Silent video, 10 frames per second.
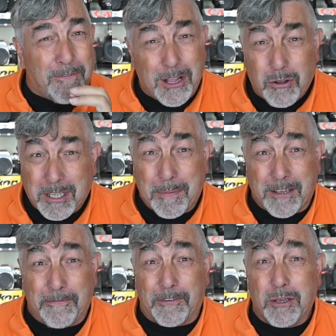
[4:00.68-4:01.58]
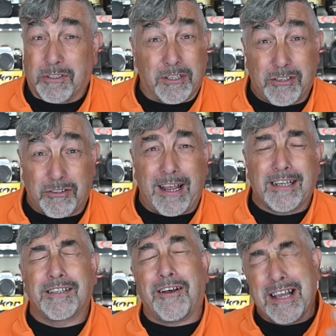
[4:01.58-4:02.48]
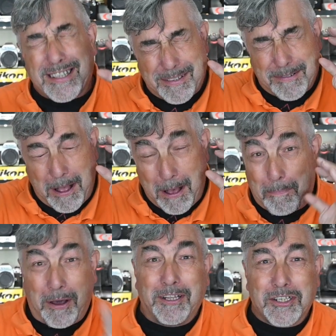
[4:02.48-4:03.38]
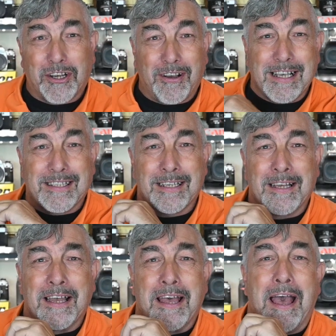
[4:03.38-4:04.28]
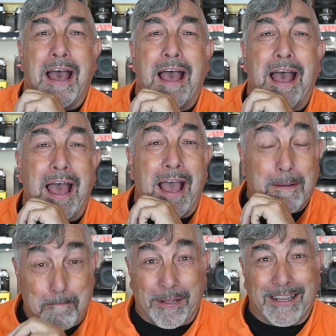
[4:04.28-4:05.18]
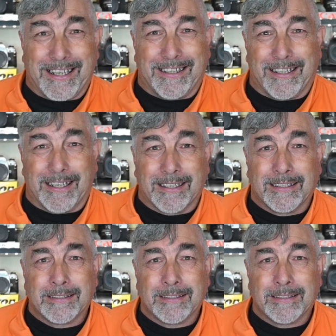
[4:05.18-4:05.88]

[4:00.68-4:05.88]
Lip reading: if I looked a bit confused and distracted, I apologise completely.